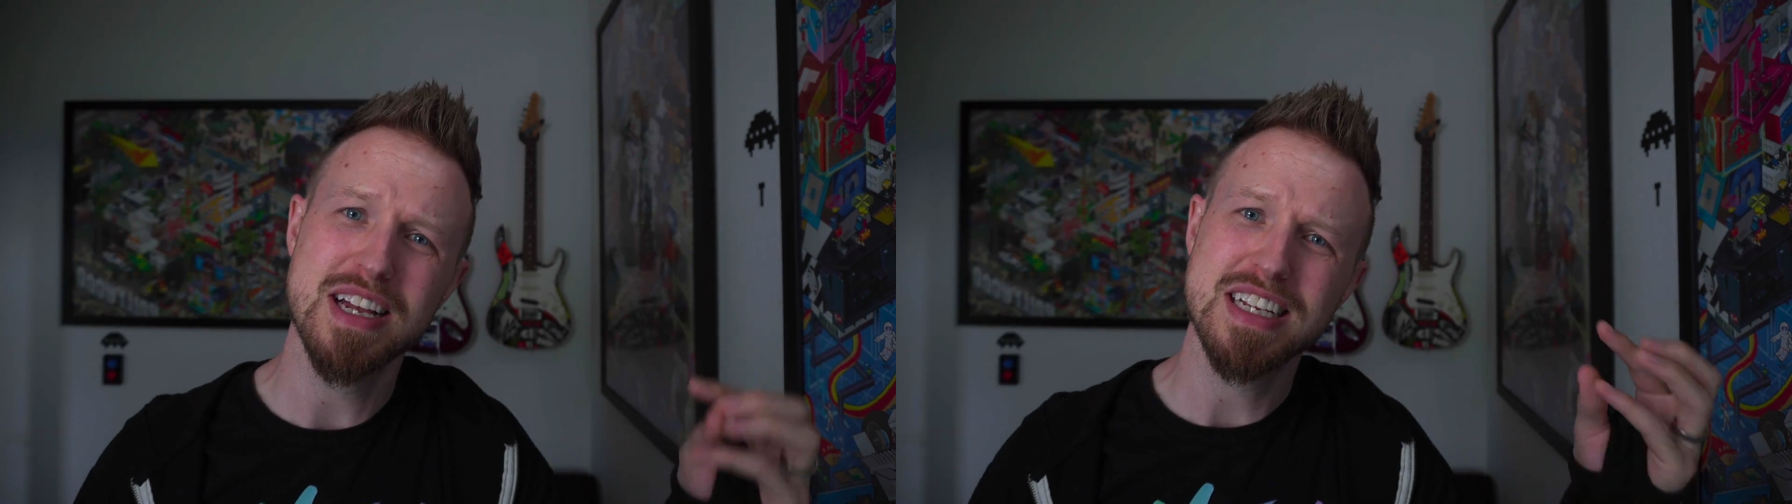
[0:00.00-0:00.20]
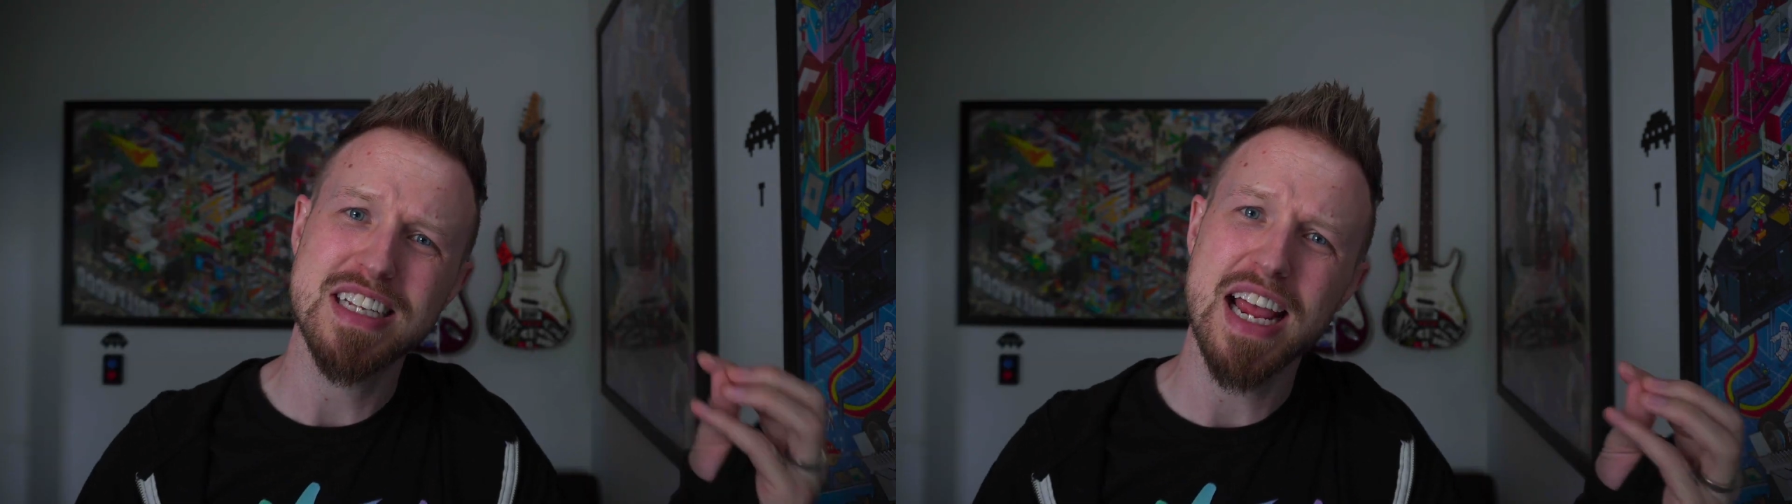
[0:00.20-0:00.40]

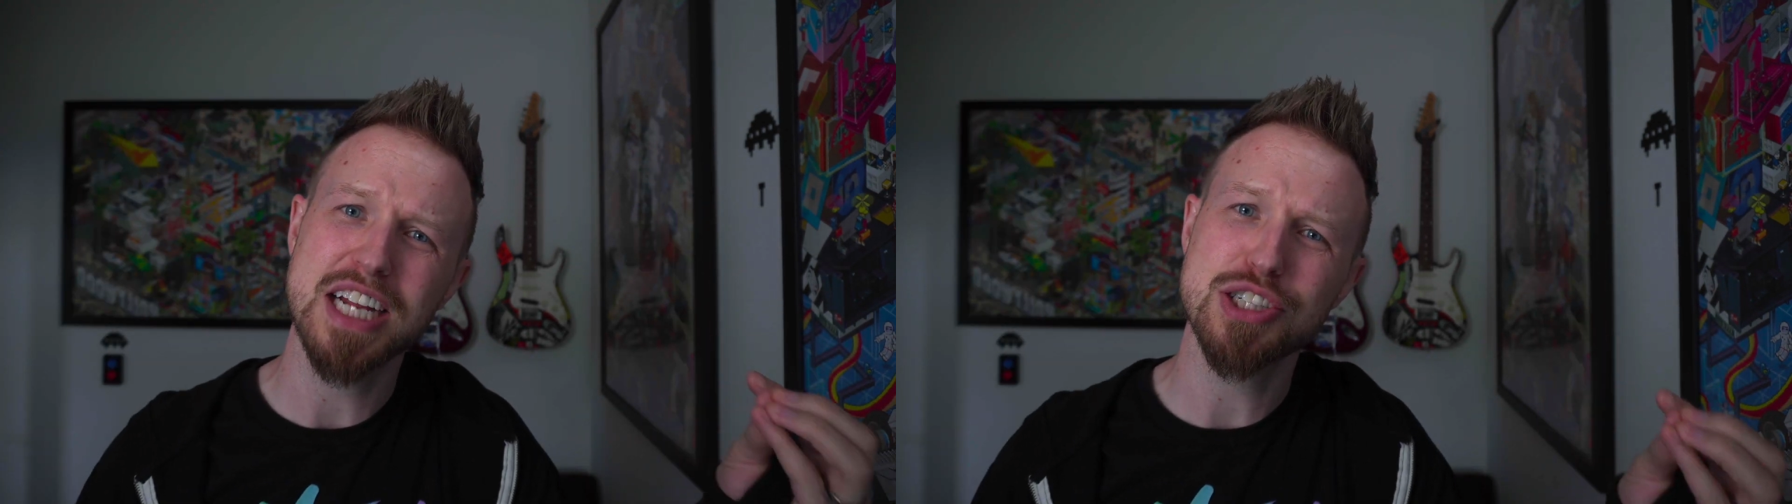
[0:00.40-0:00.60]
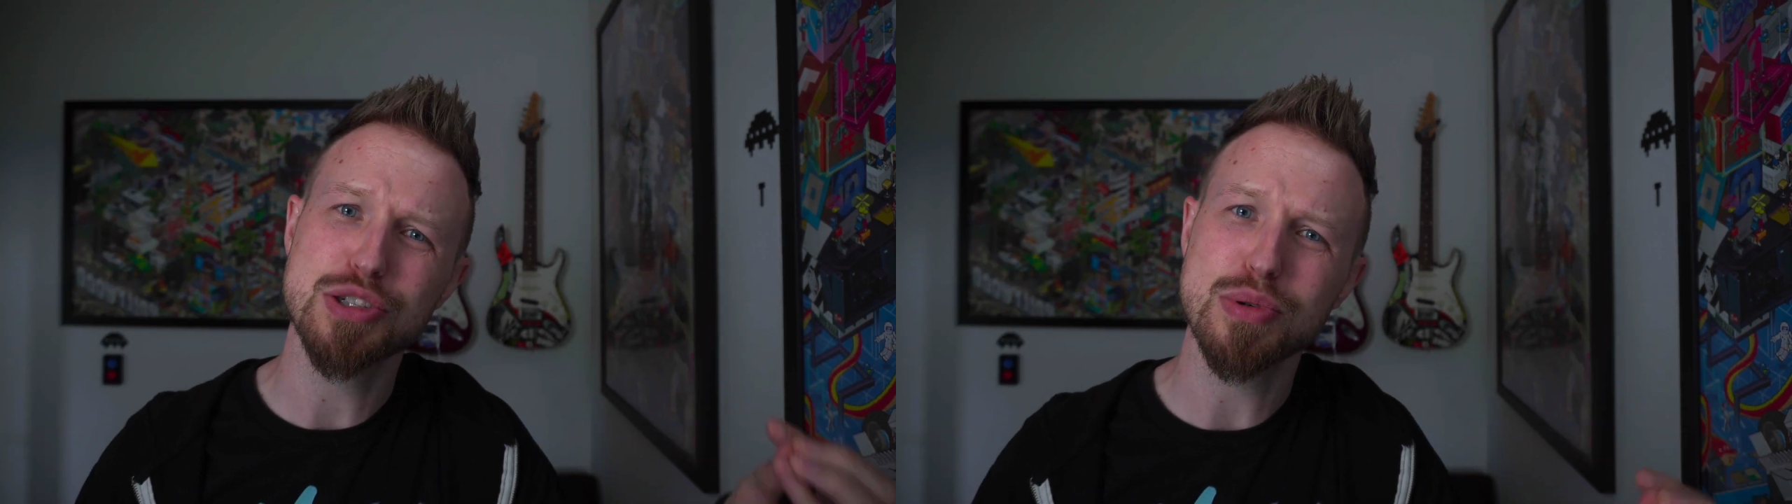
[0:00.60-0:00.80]

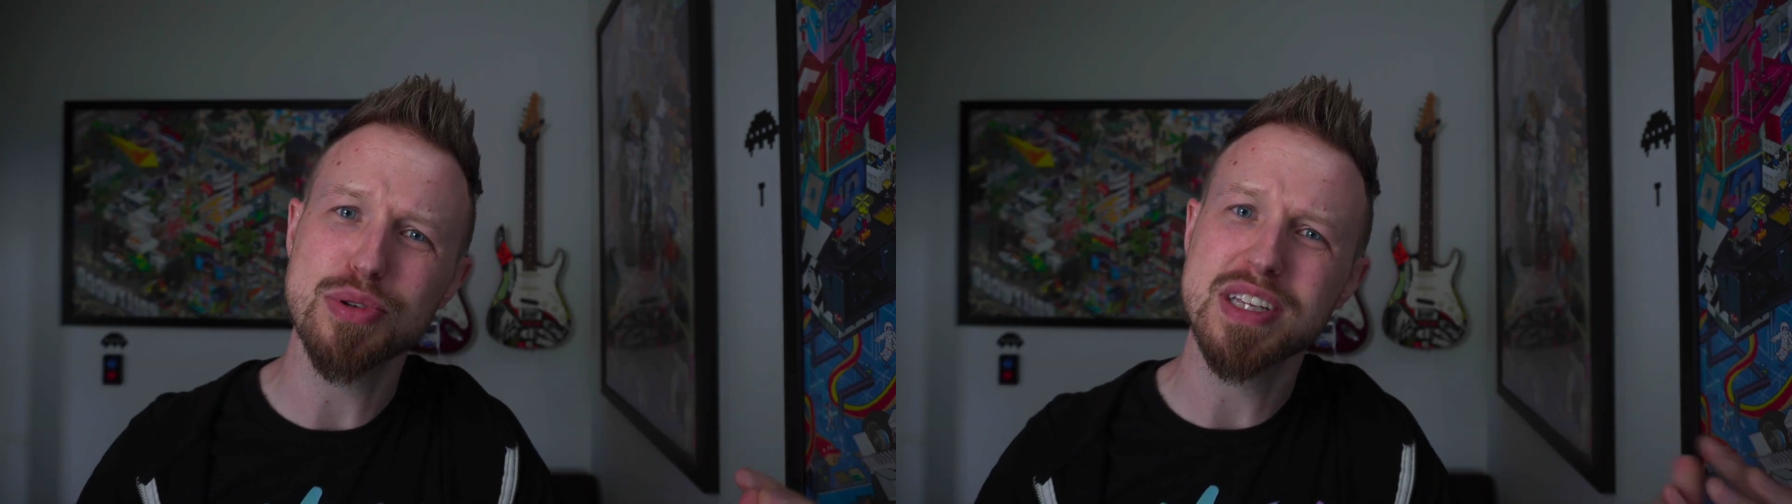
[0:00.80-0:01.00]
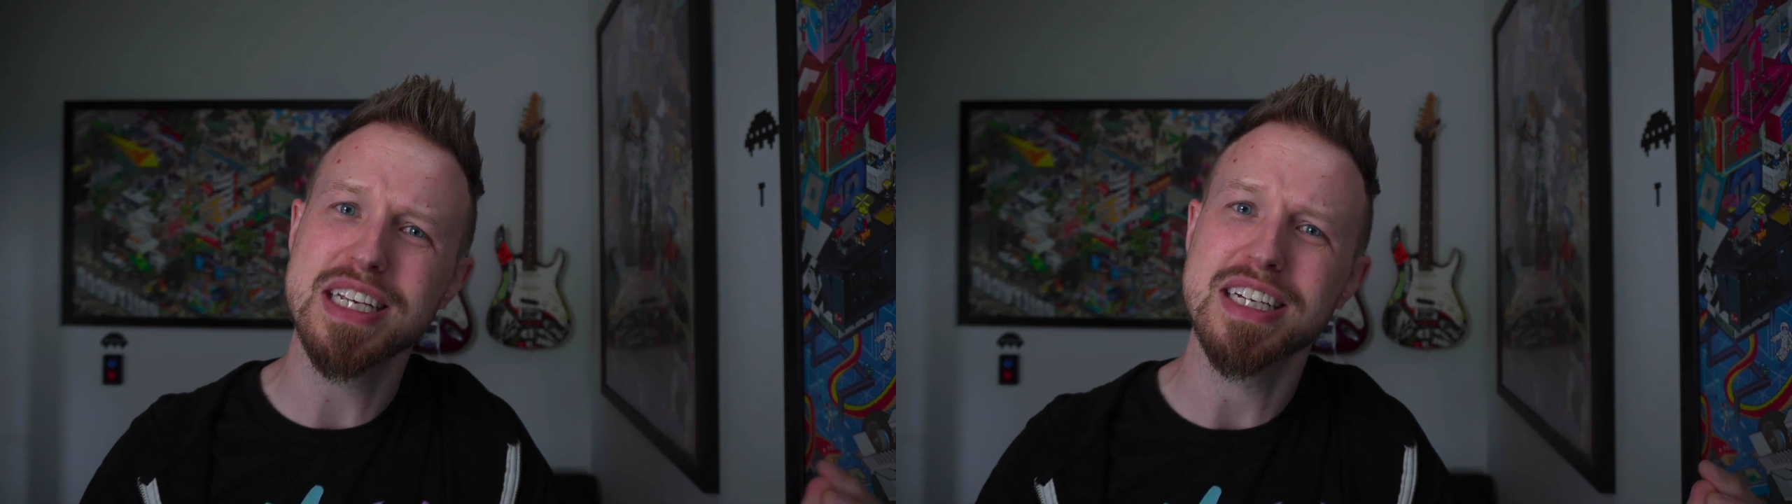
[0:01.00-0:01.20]
tangible
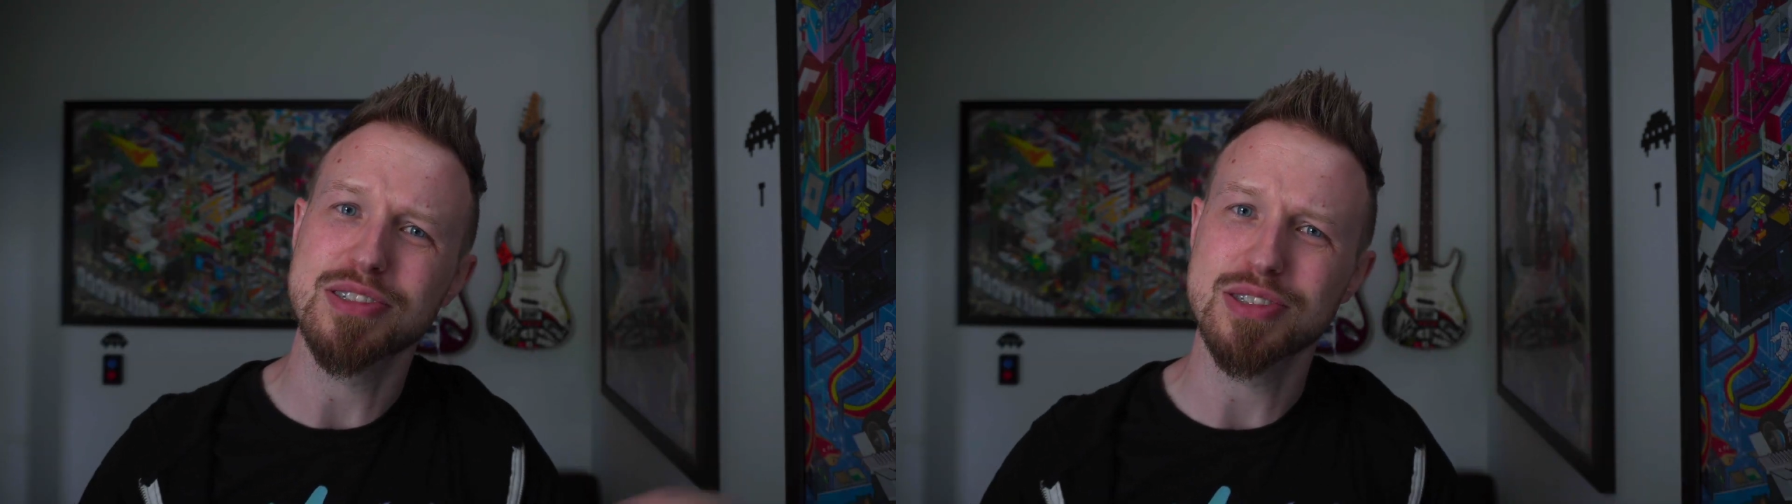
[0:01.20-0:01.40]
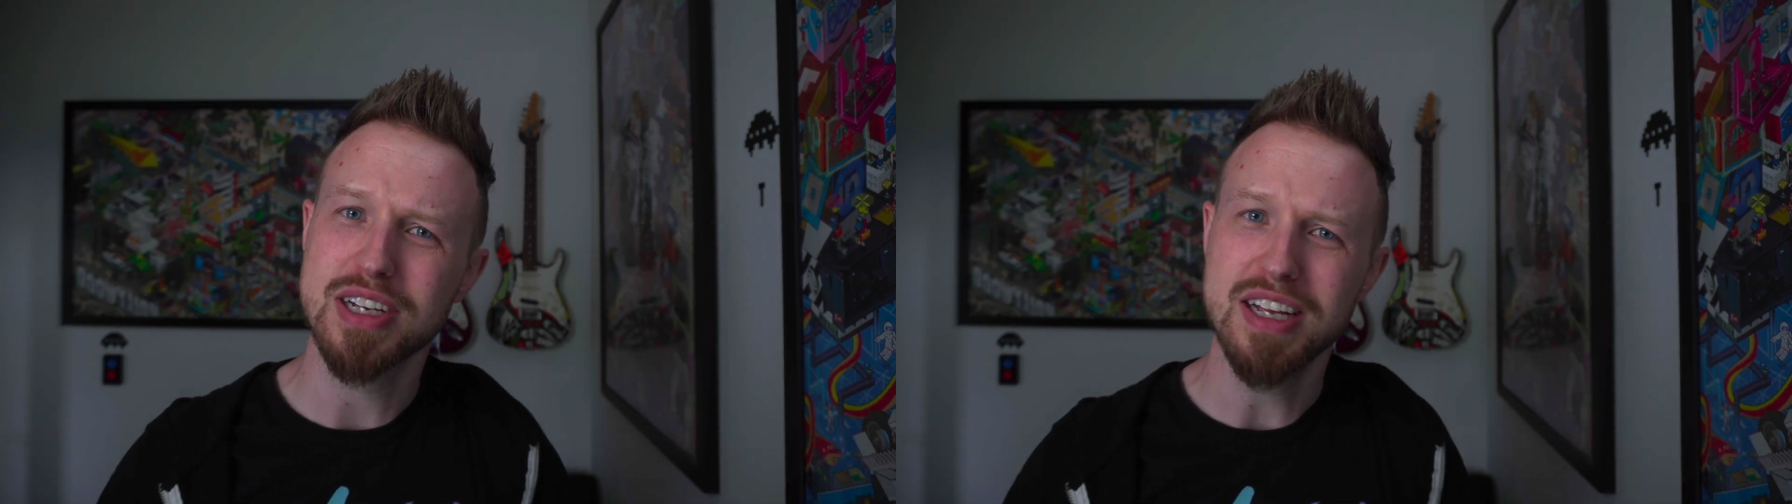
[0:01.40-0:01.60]

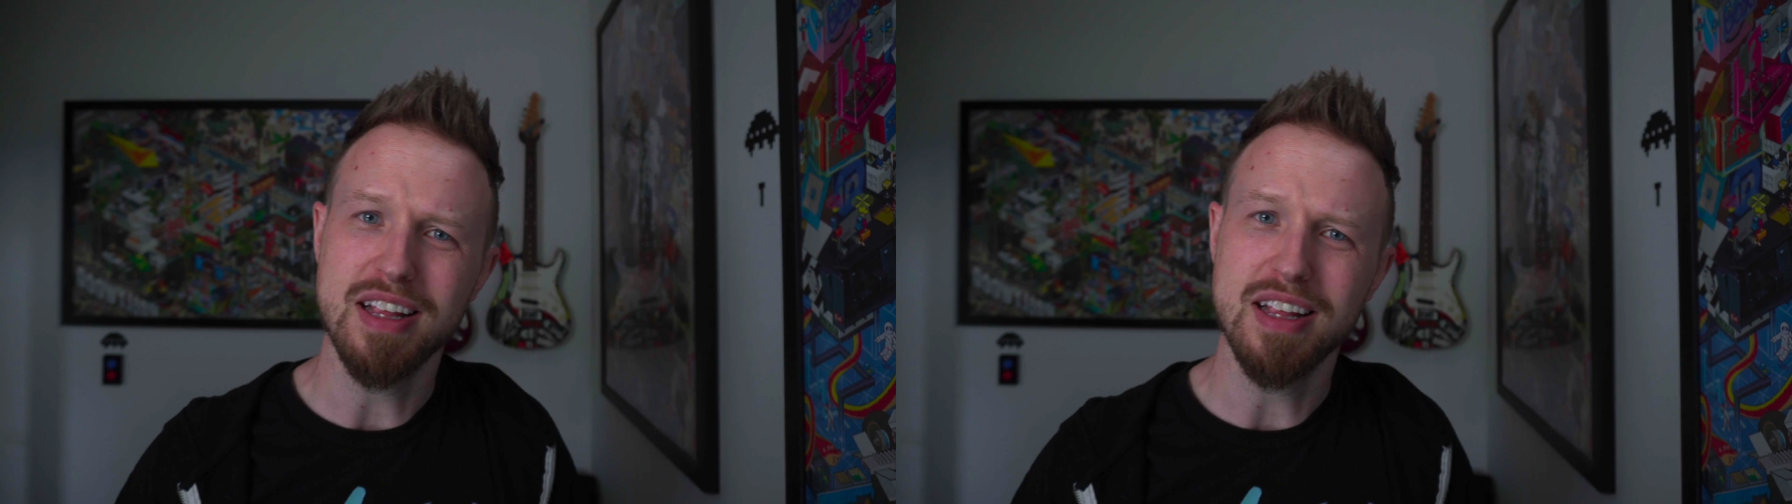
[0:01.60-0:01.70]
things